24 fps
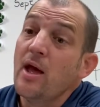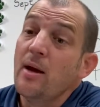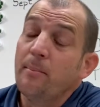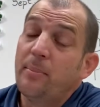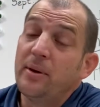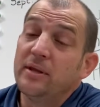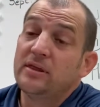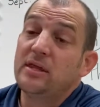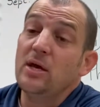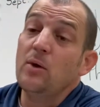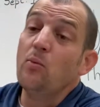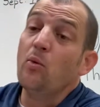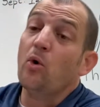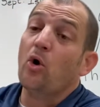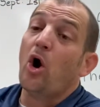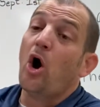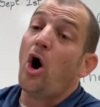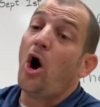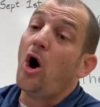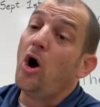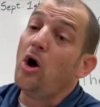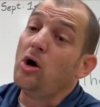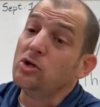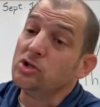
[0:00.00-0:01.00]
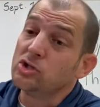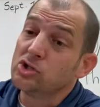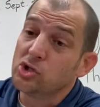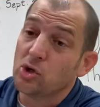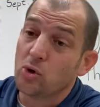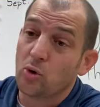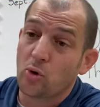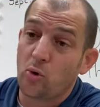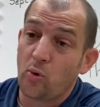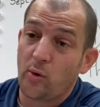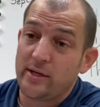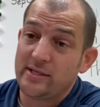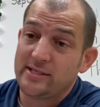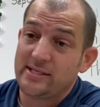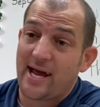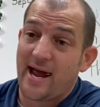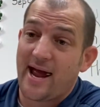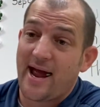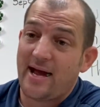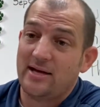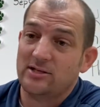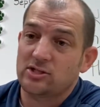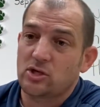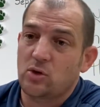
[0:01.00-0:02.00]
But then we're also going to
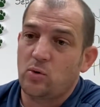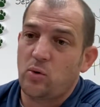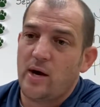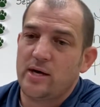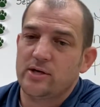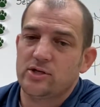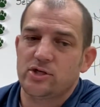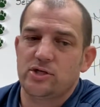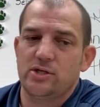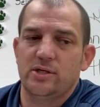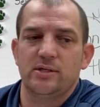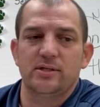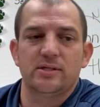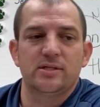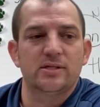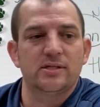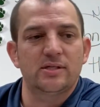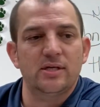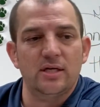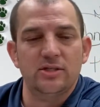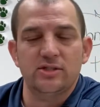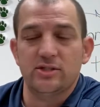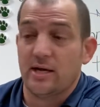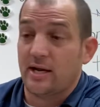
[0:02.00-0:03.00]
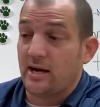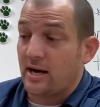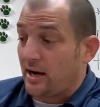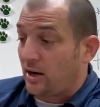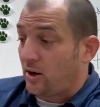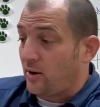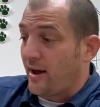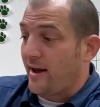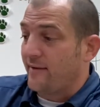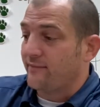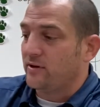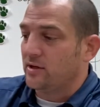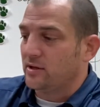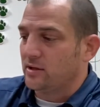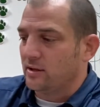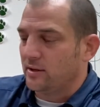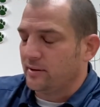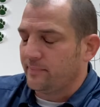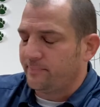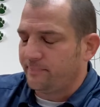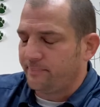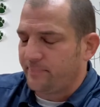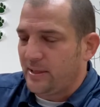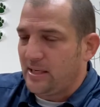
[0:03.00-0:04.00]
ask questions such, and I don't have
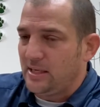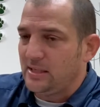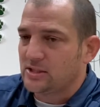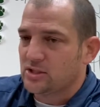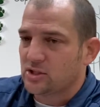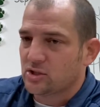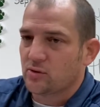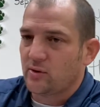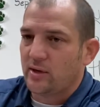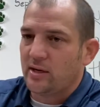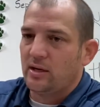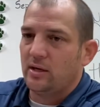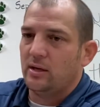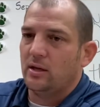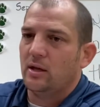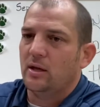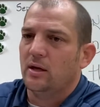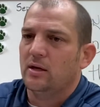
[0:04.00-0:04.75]
the screen